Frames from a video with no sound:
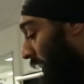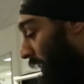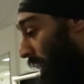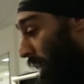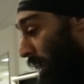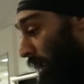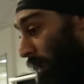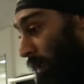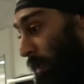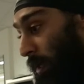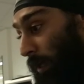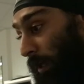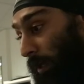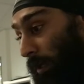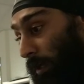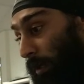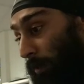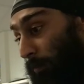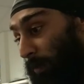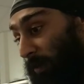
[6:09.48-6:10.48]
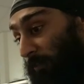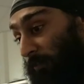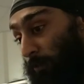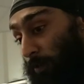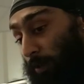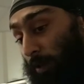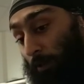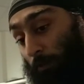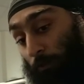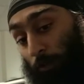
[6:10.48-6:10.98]
uh, but
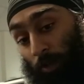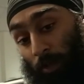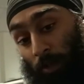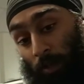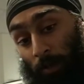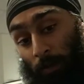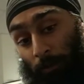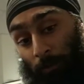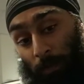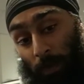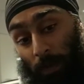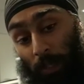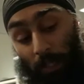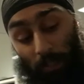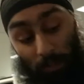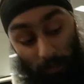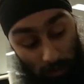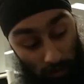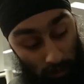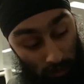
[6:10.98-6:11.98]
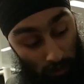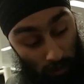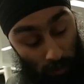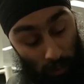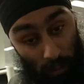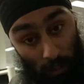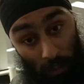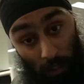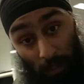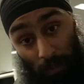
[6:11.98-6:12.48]
for the, for the next
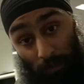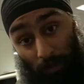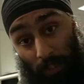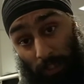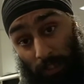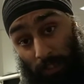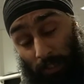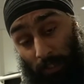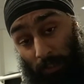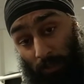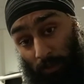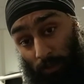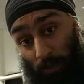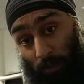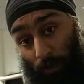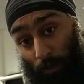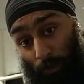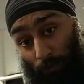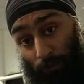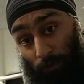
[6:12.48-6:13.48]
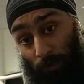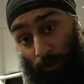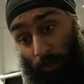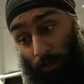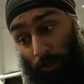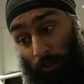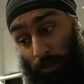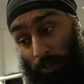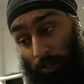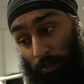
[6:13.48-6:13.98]
next set of
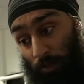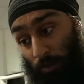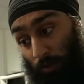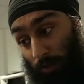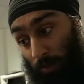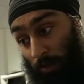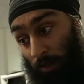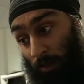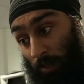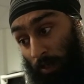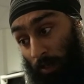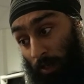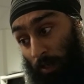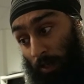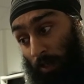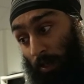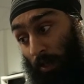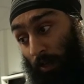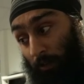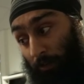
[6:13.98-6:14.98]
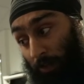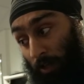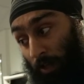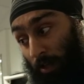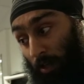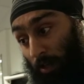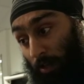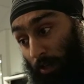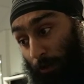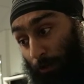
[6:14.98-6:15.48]
200 kilos I
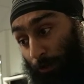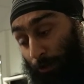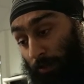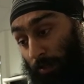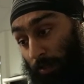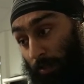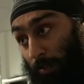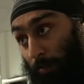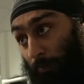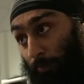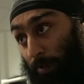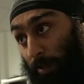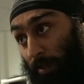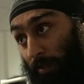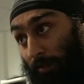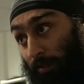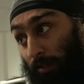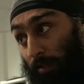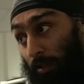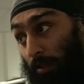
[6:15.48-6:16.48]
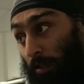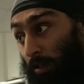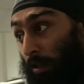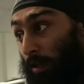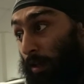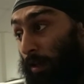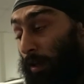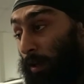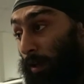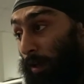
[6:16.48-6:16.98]
think I'll use belt
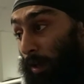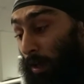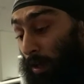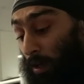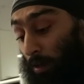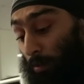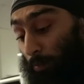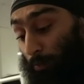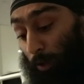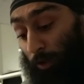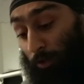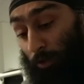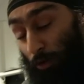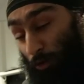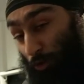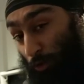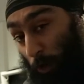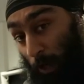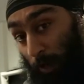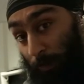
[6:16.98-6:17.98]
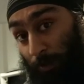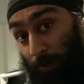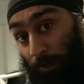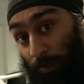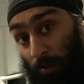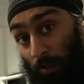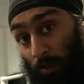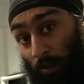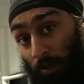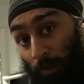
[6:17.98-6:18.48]
but no straps
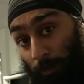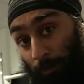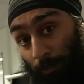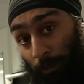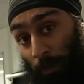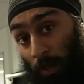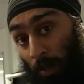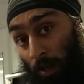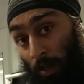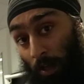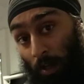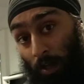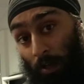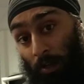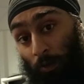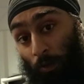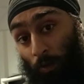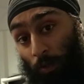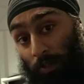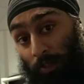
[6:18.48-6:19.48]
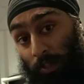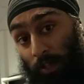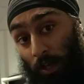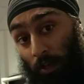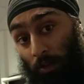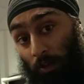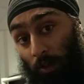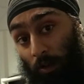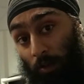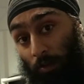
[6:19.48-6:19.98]
we'll see
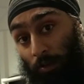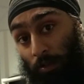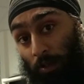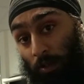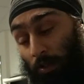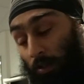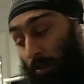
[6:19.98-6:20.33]
how it goes